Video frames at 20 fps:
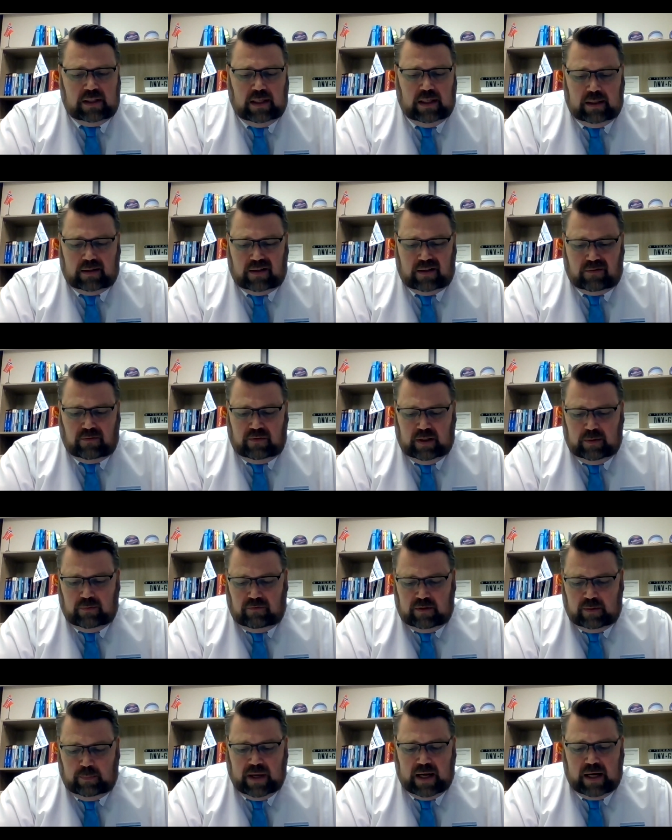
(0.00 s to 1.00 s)
hit,
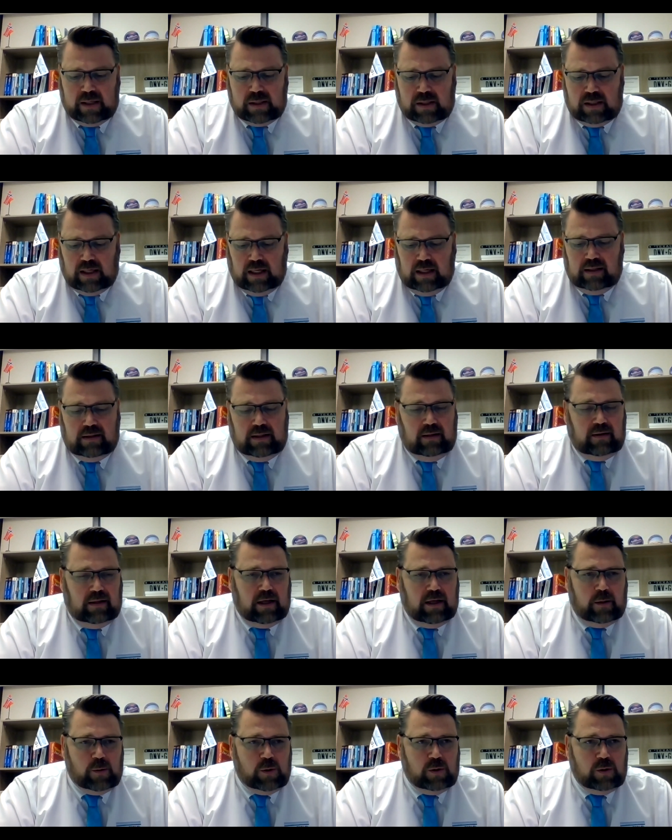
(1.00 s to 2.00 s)
we passed
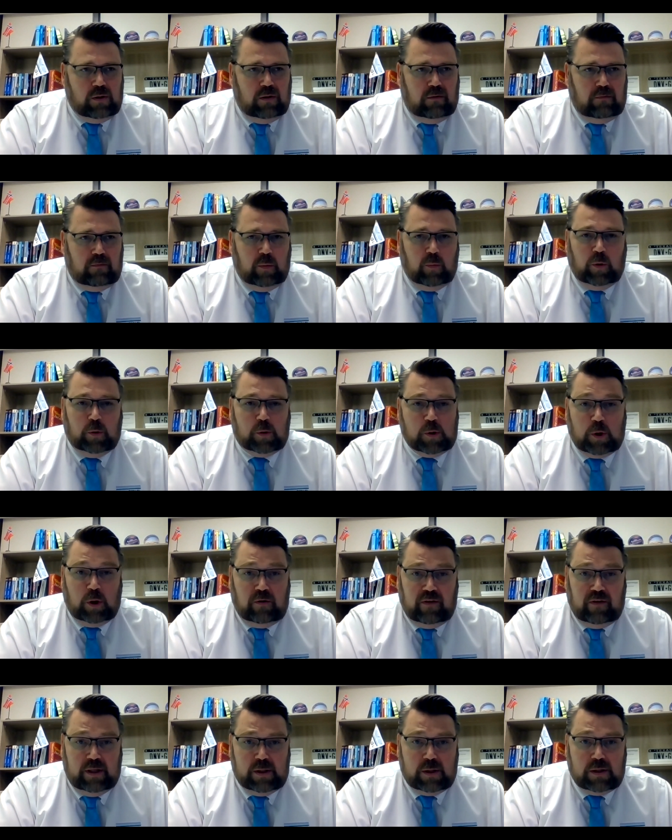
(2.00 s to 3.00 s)
18,000 remote
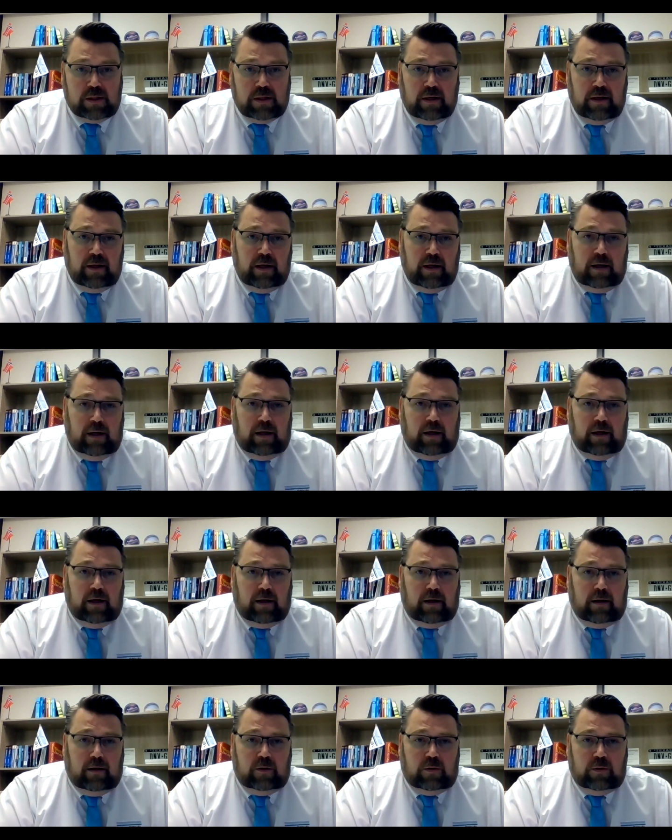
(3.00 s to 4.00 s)
surveys.
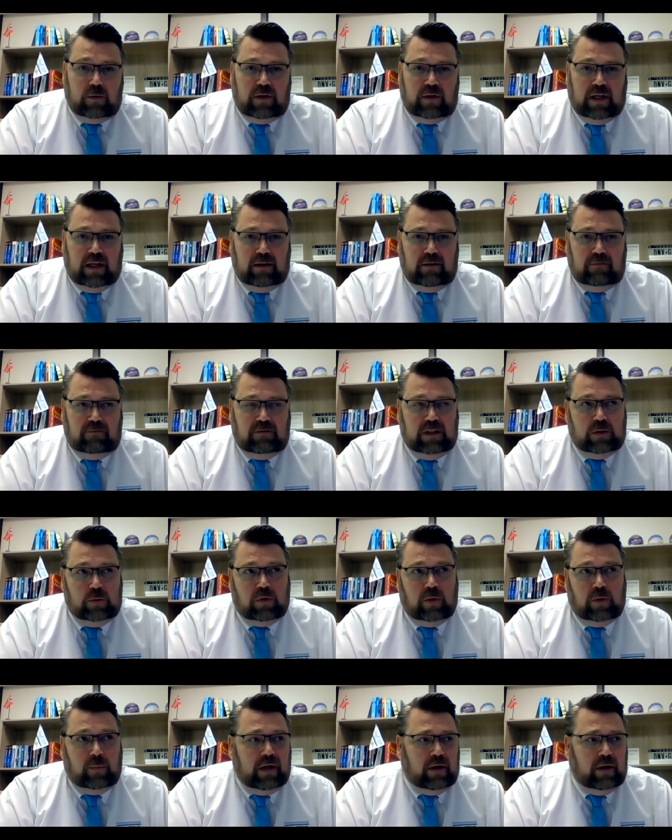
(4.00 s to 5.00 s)
Today we
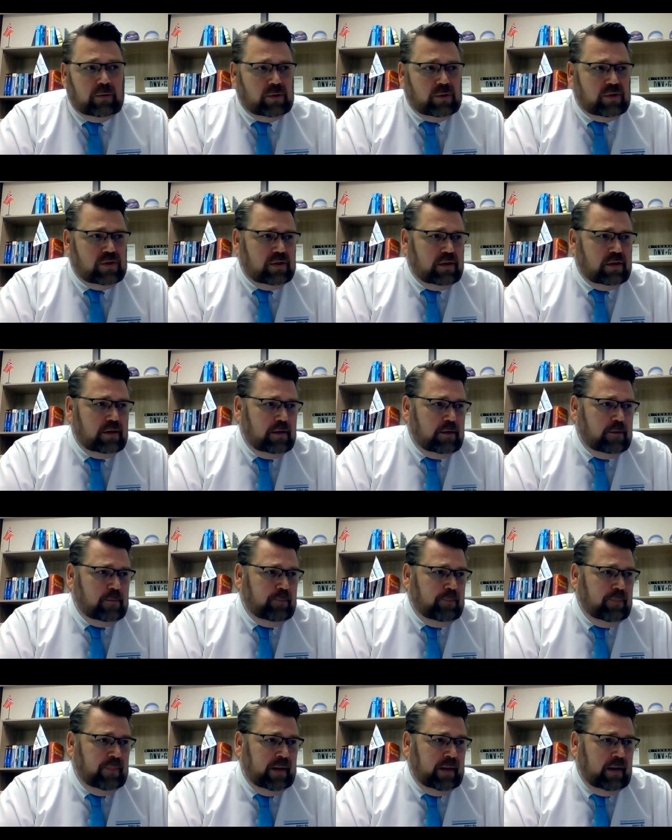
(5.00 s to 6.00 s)
do about
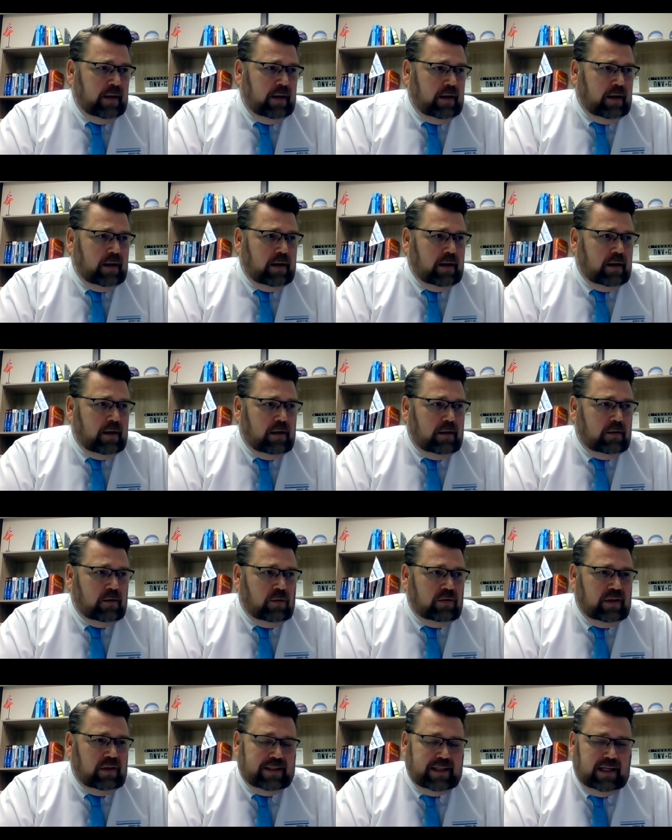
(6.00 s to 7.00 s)

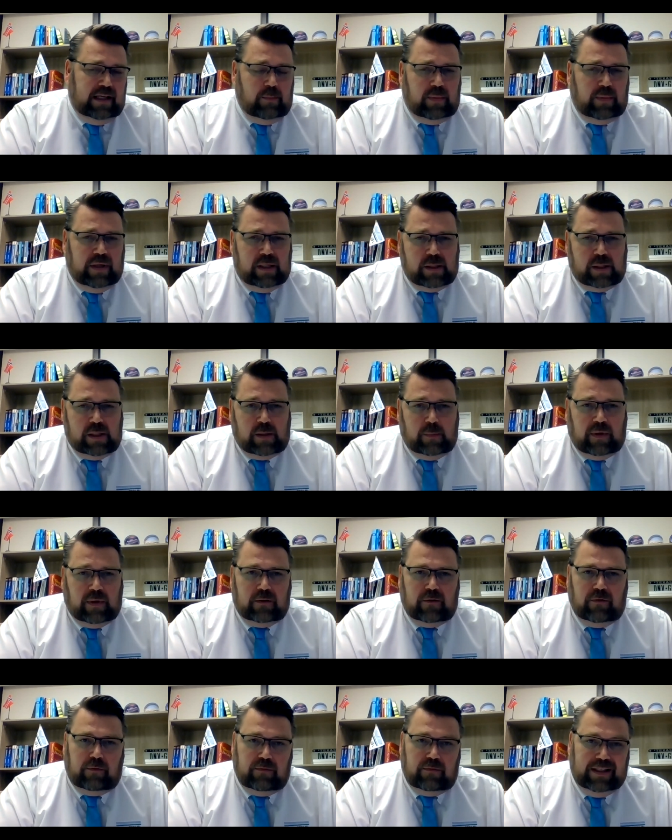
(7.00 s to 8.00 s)
on a daily basis
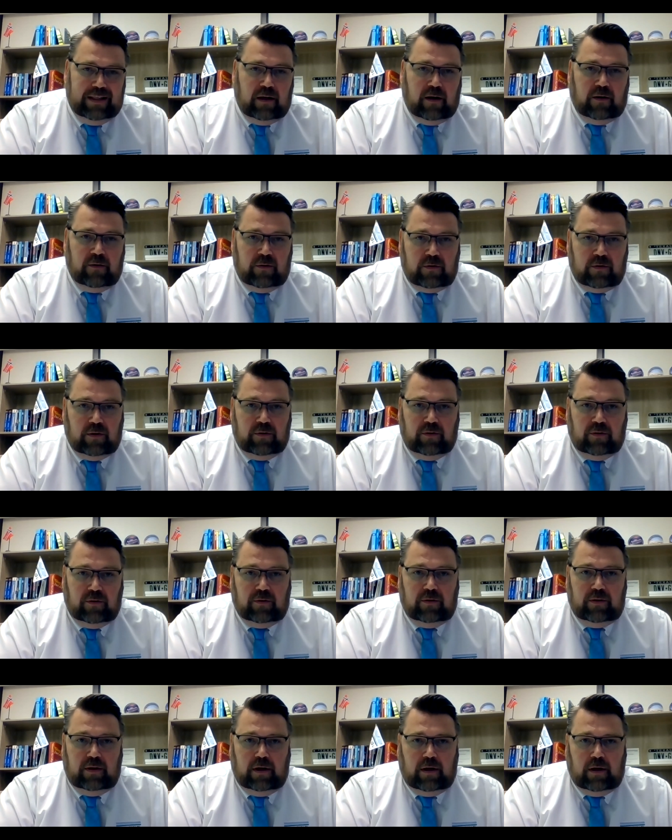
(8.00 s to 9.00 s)
about 300
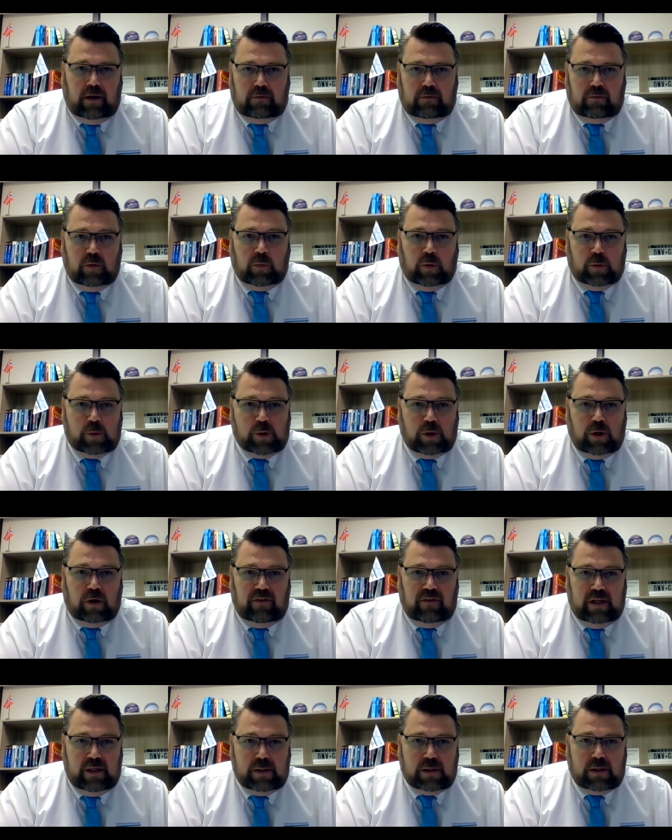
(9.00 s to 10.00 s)
remote
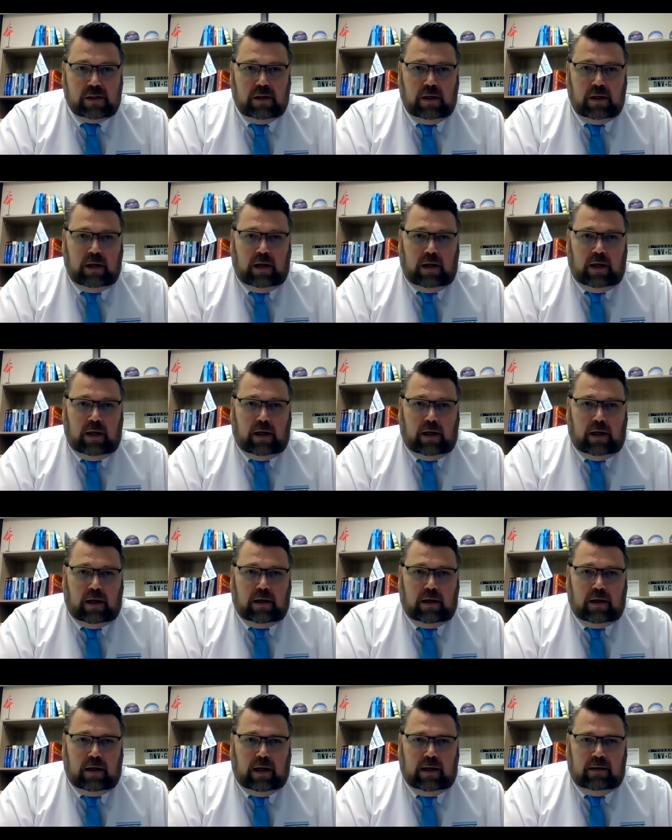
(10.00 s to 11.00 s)
surveys.
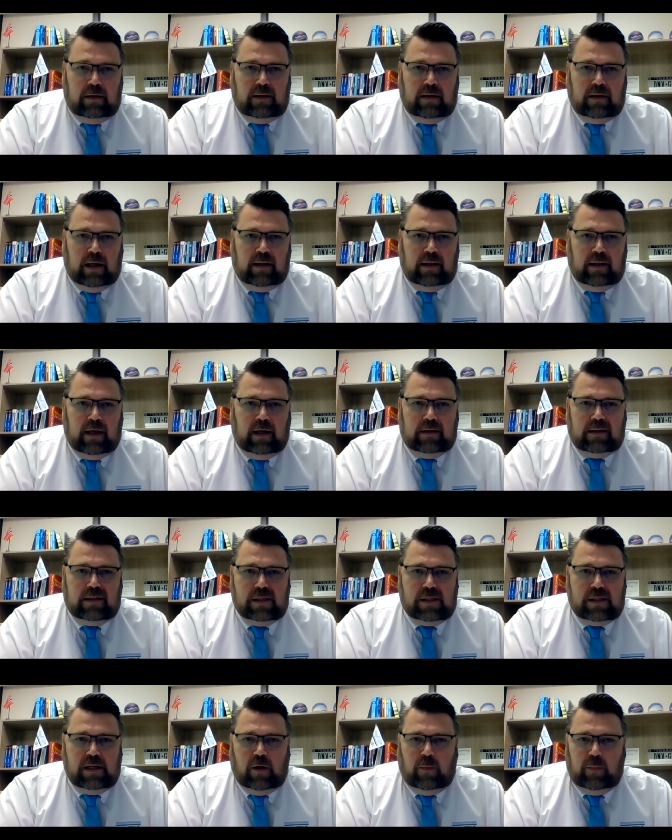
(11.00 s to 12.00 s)
And that
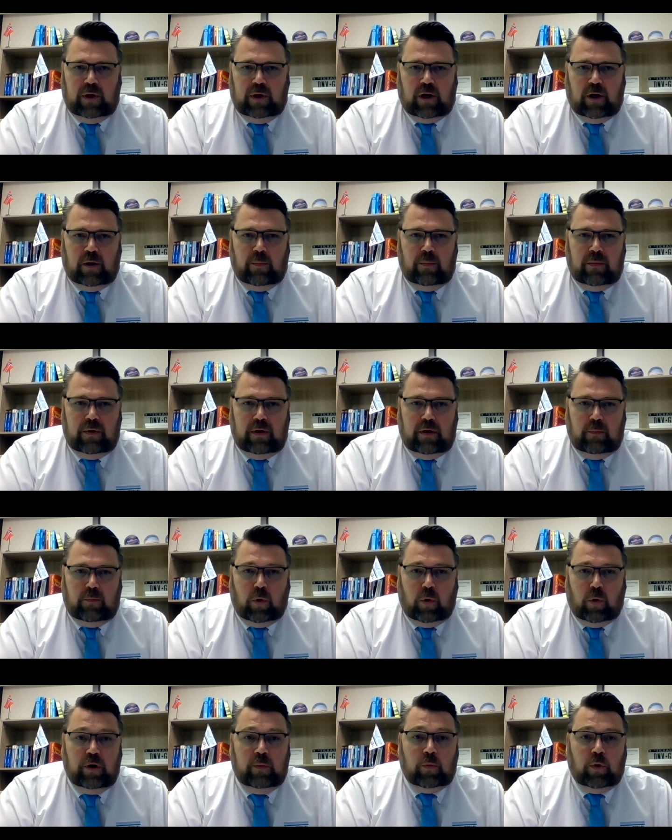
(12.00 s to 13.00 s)
has now become
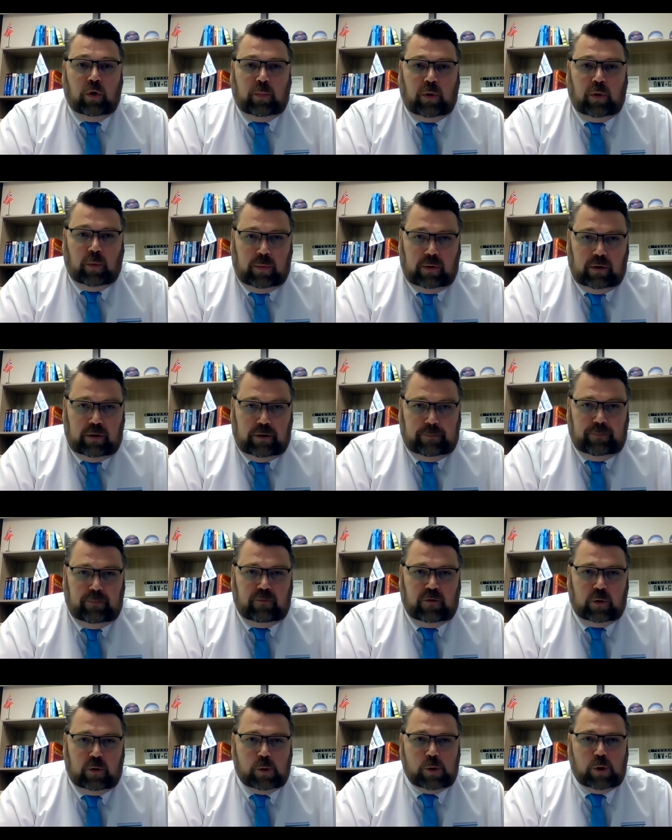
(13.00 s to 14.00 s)
more and more popular.
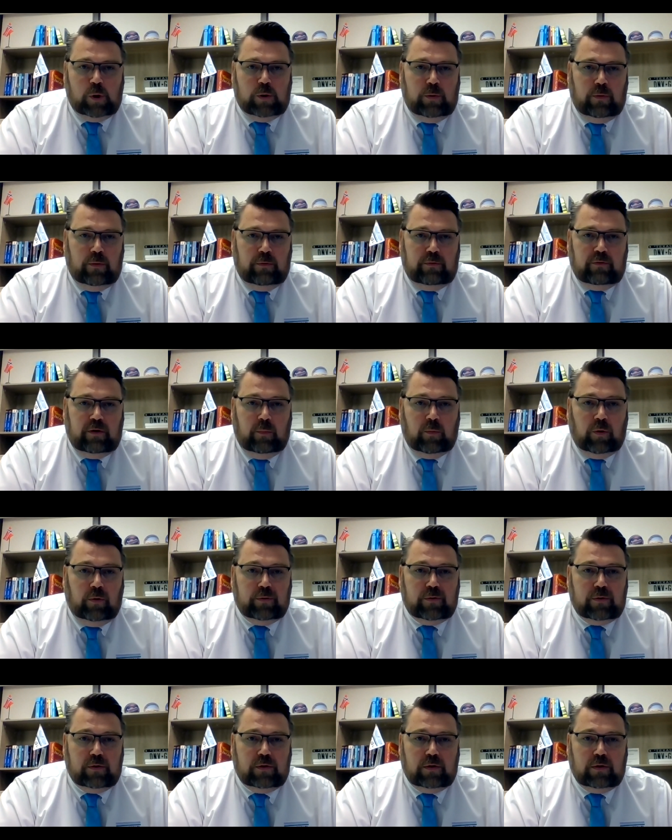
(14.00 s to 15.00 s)
We're also doing remote